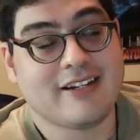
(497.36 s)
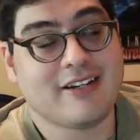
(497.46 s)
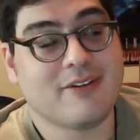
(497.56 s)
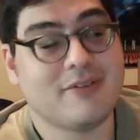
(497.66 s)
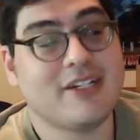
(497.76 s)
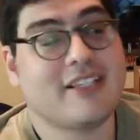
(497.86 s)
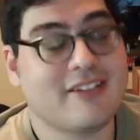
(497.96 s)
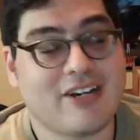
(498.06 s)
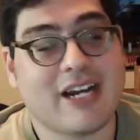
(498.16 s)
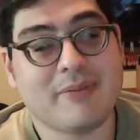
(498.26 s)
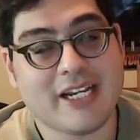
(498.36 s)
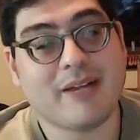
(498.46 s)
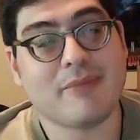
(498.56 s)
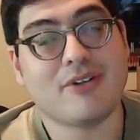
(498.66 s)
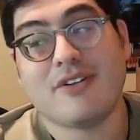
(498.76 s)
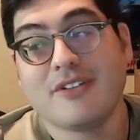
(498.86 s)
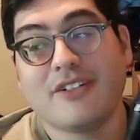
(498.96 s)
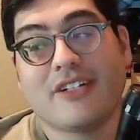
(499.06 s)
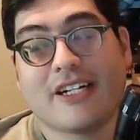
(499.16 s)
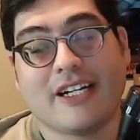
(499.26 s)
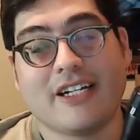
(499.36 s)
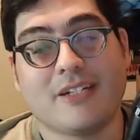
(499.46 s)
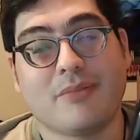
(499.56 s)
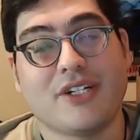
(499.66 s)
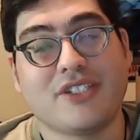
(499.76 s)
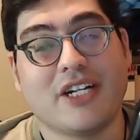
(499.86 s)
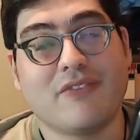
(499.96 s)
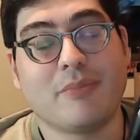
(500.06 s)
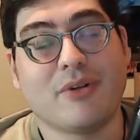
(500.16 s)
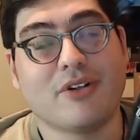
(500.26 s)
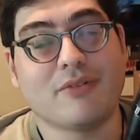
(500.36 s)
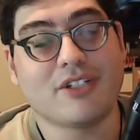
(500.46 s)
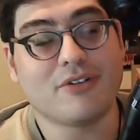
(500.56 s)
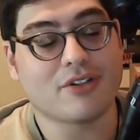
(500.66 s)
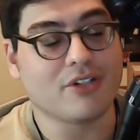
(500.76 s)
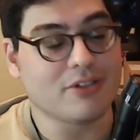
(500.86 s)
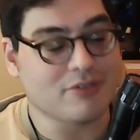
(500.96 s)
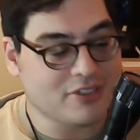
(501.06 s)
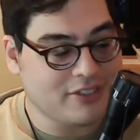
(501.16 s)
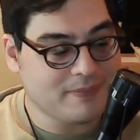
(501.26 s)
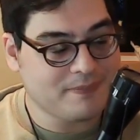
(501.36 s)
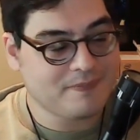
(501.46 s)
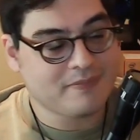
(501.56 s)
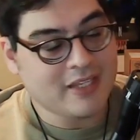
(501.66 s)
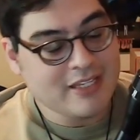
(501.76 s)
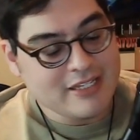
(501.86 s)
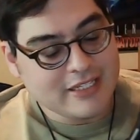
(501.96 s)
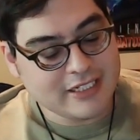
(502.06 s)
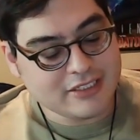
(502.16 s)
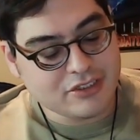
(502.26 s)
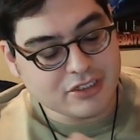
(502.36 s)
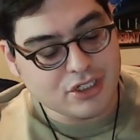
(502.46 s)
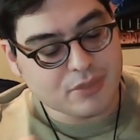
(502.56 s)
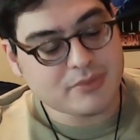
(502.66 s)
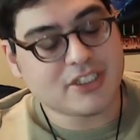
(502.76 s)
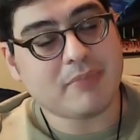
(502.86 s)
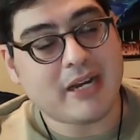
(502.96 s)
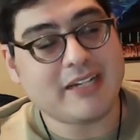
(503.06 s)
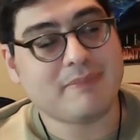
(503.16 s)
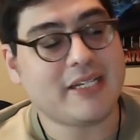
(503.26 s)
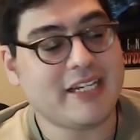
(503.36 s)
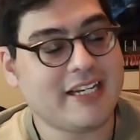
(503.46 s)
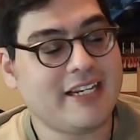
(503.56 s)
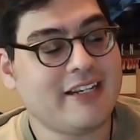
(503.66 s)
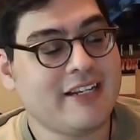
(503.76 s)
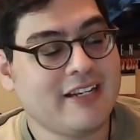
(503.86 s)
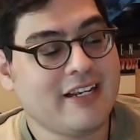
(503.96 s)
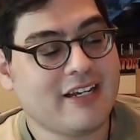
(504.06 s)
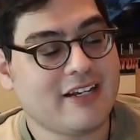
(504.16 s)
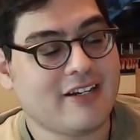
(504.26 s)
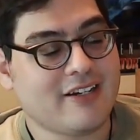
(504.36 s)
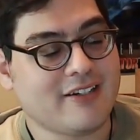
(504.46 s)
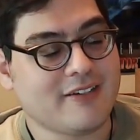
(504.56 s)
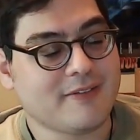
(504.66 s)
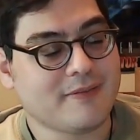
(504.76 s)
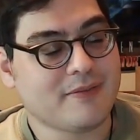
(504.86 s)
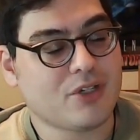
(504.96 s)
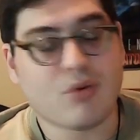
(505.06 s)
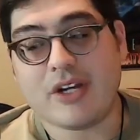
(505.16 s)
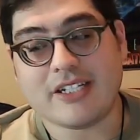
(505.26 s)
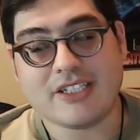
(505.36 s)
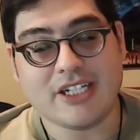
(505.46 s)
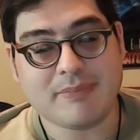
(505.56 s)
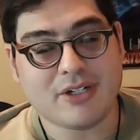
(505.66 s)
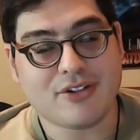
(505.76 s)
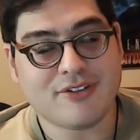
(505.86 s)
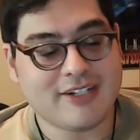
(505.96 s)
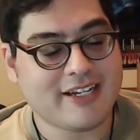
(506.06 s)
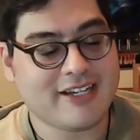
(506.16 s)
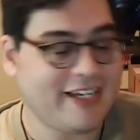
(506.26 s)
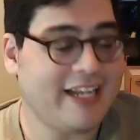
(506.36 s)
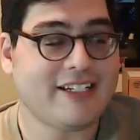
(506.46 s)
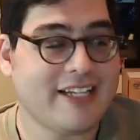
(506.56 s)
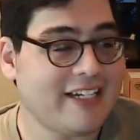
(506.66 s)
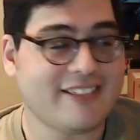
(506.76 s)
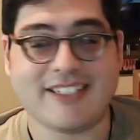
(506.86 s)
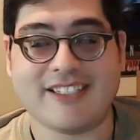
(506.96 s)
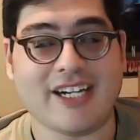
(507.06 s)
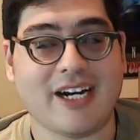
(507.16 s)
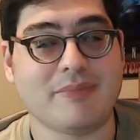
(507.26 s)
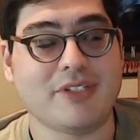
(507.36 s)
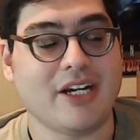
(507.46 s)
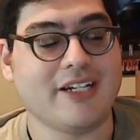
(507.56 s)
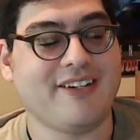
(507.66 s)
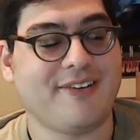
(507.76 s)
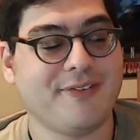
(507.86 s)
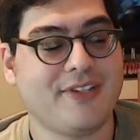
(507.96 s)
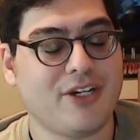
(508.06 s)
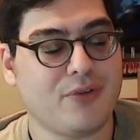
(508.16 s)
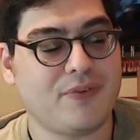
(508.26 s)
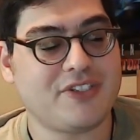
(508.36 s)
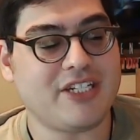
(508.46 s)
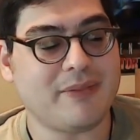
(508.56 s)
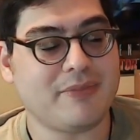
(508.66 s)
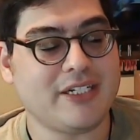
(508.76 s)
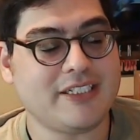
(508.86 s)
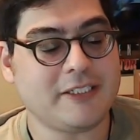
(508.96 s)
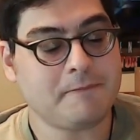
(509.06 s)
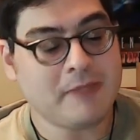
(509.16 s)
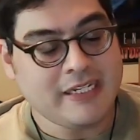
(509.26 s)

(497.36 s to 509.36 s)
With crappy ammo, you're not going to hit the broadside of a barn with the door closed. This scope, despite being quite the cheapo, it gets the job done, although for some reason